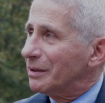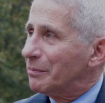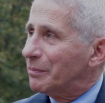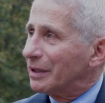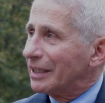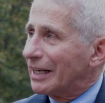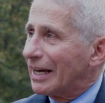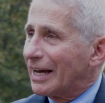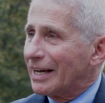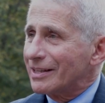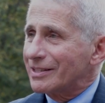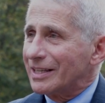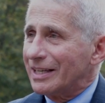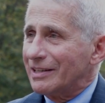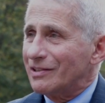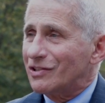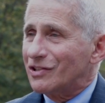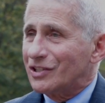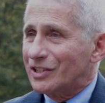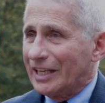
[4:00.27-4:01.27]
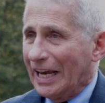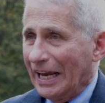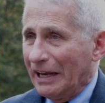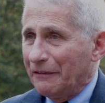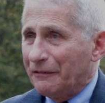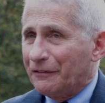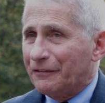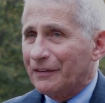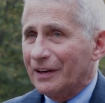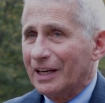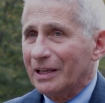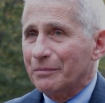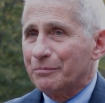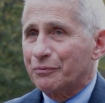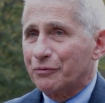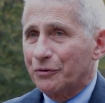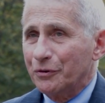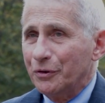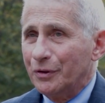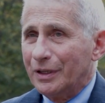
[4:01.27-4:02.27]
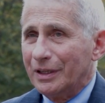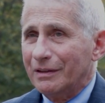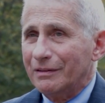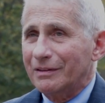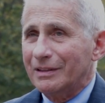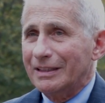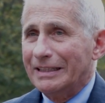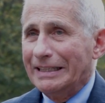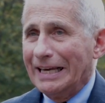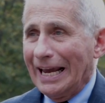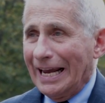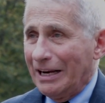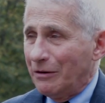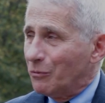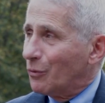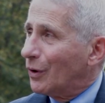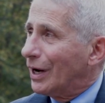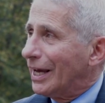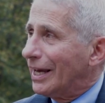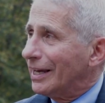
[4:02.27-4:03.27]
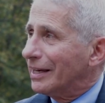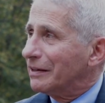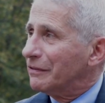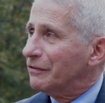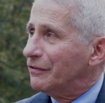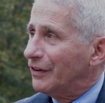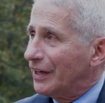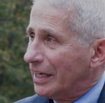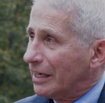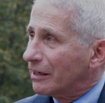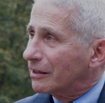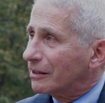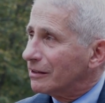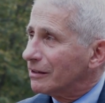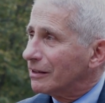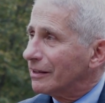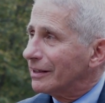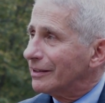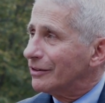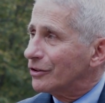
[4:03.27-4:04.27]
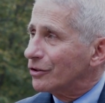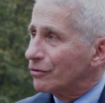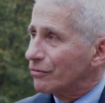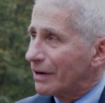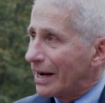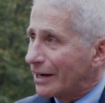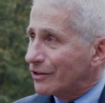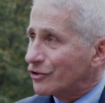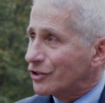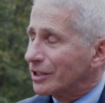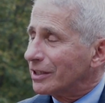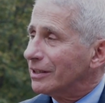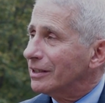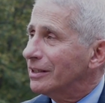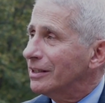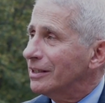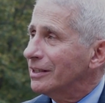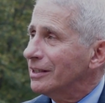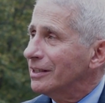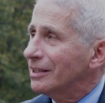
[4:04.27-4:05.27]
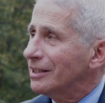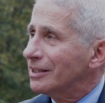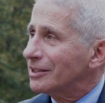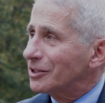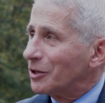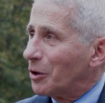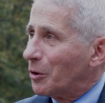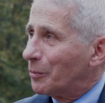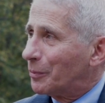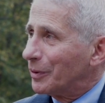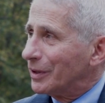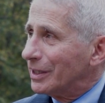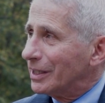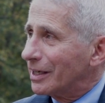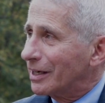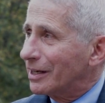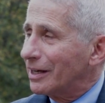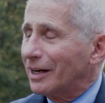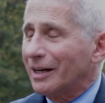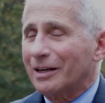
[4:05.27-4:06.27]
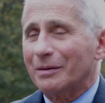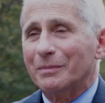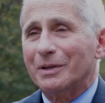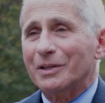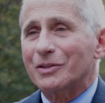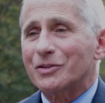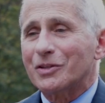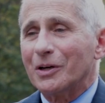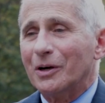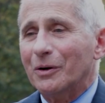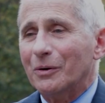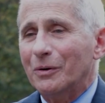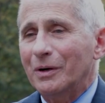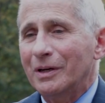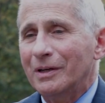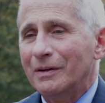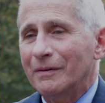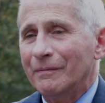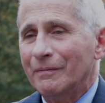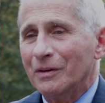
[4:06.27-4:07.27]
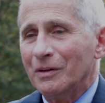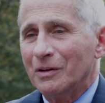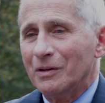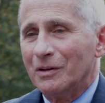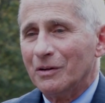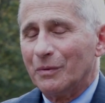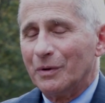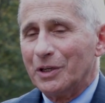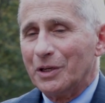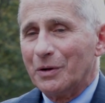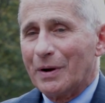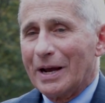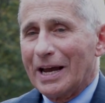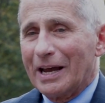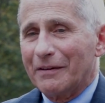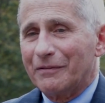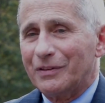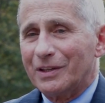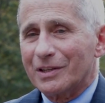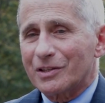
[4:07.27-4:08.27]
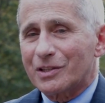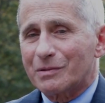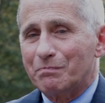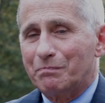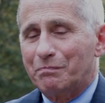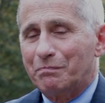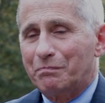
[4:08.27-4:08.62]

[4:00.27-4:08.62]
but as a safe and prudent gateway and vehicle and direction to open the economy. So when you have this